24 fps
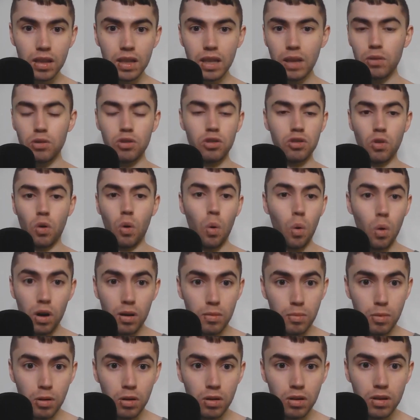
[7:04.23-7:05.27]
They were just
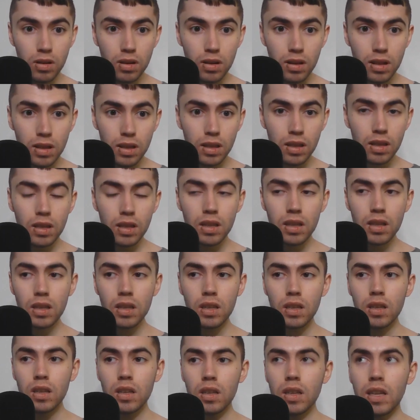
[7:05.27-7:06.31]
horrible,
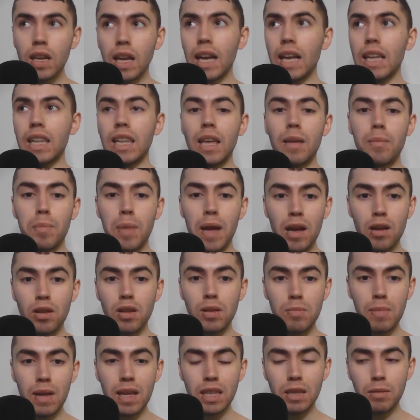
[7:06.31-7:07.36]
and they
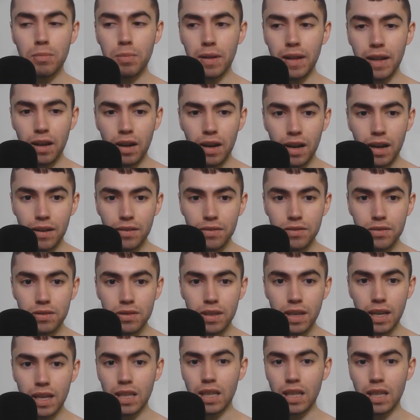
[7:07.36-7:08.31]
barely made the playoffs,